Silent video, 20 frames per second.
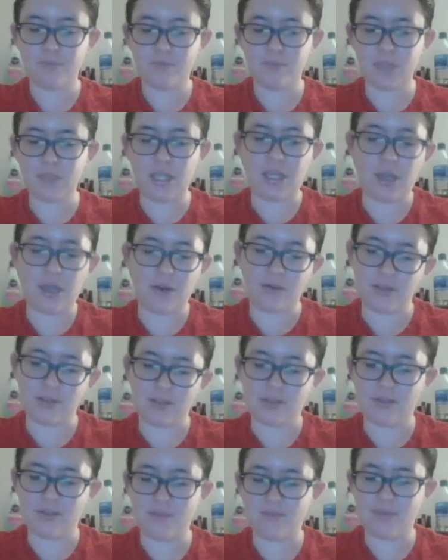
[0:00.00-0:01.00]
you know, it
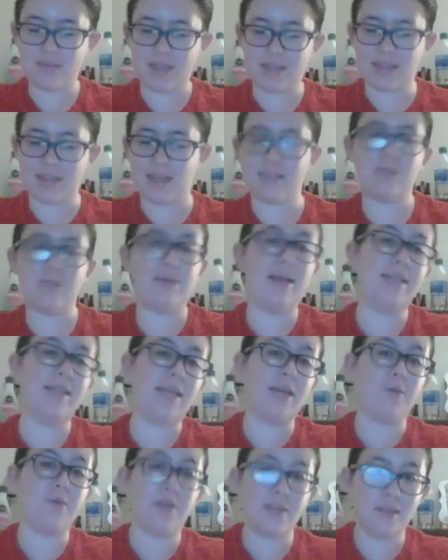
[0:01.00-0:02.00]
just it, that's my
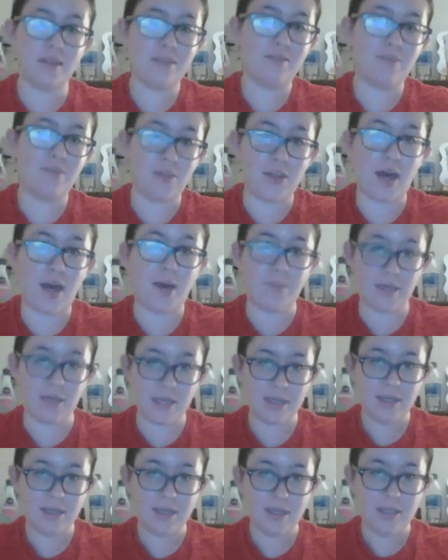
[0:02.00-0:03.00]
day with with hubby.
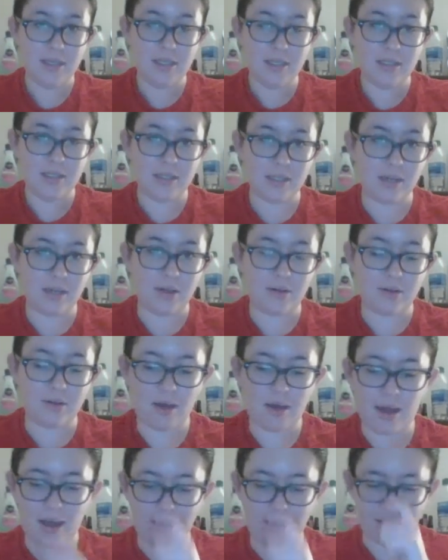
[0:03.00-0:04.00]
So
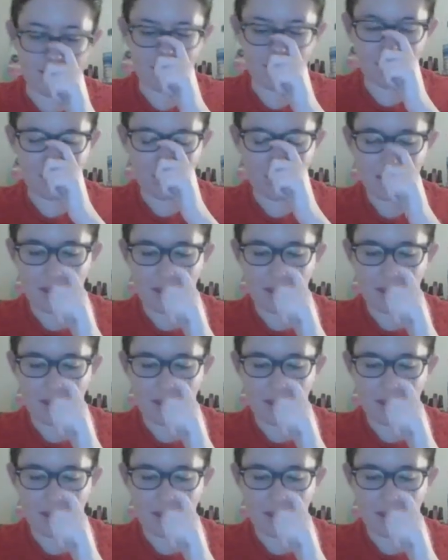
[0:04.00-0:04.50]
um,